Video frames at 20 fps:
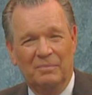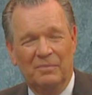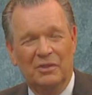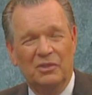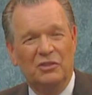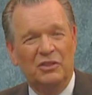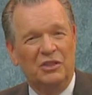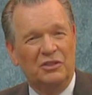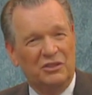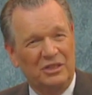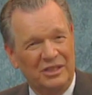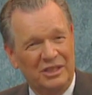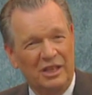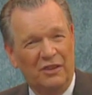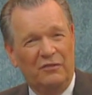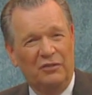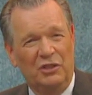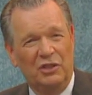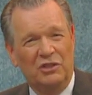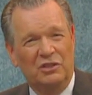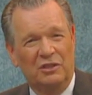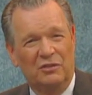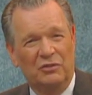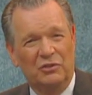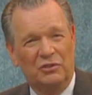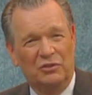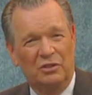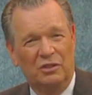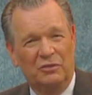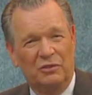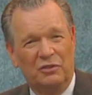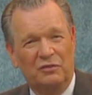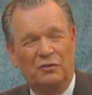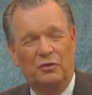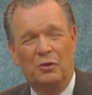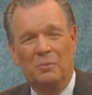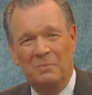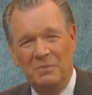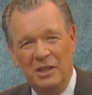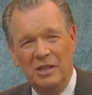See, it's the definition of the service.
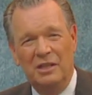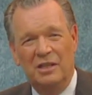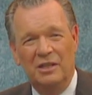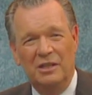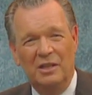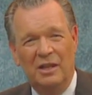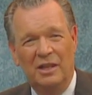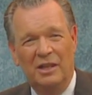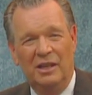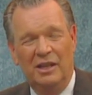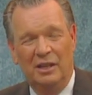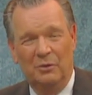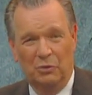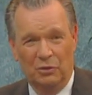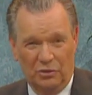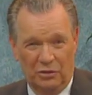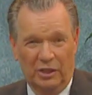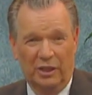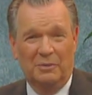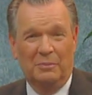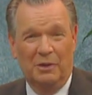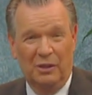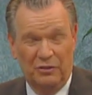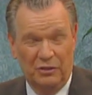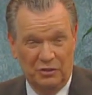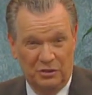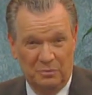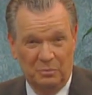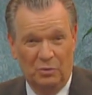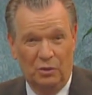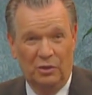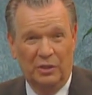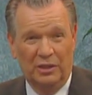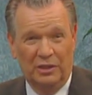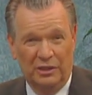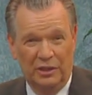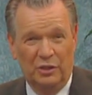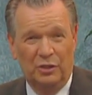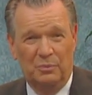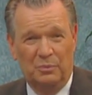For me, and we'll talk about this more in a
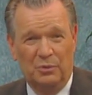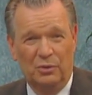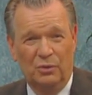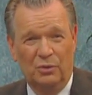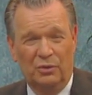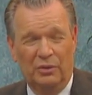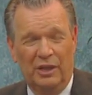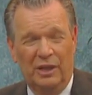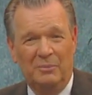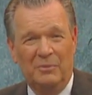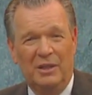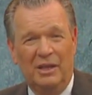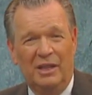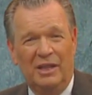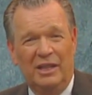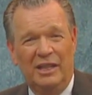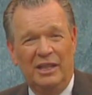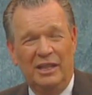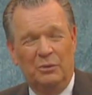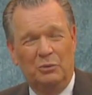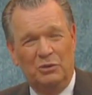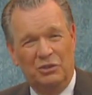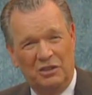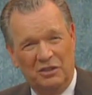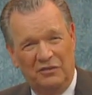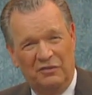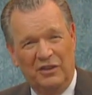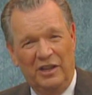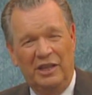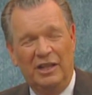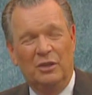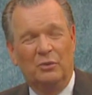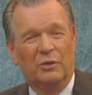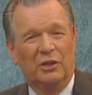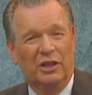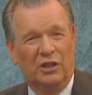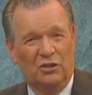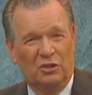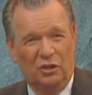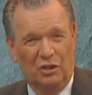later program, it was defining
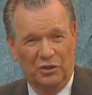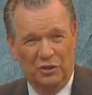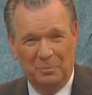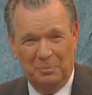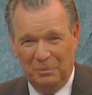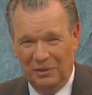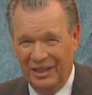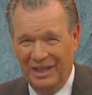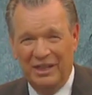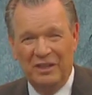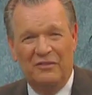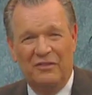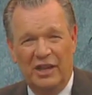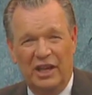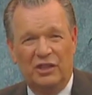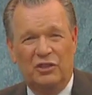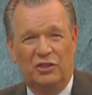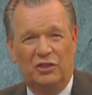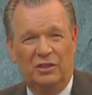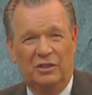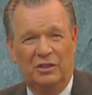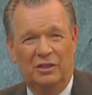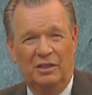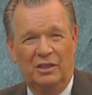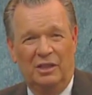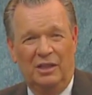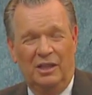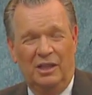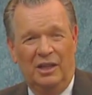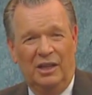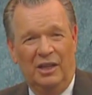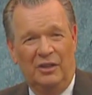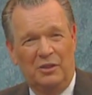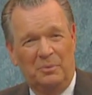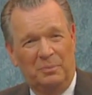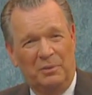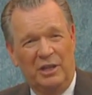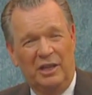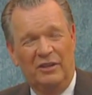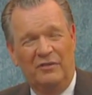what I called a plan of action. And
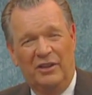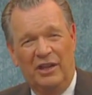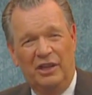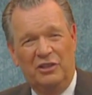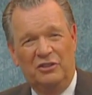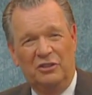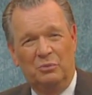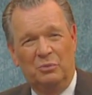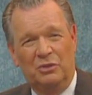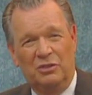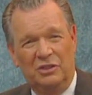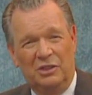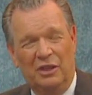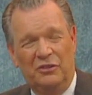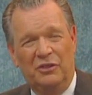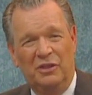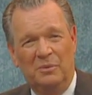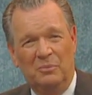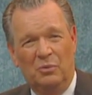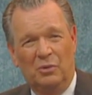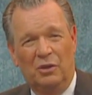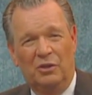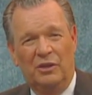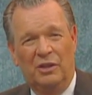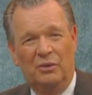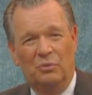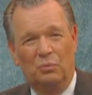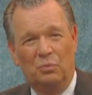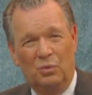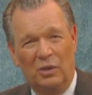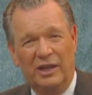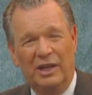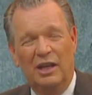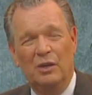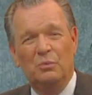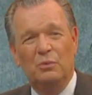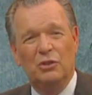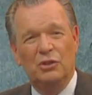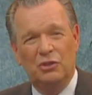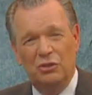the plan of action was nothing more than what
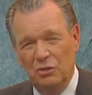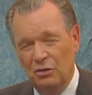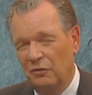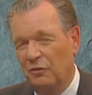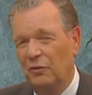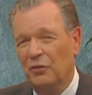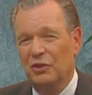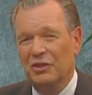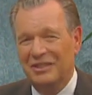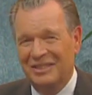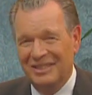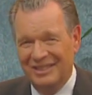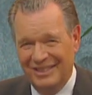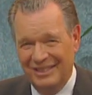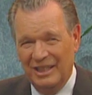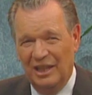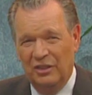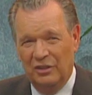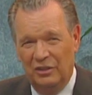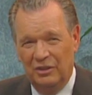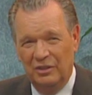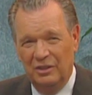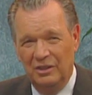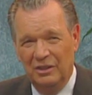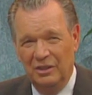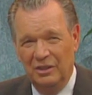I would do for a seller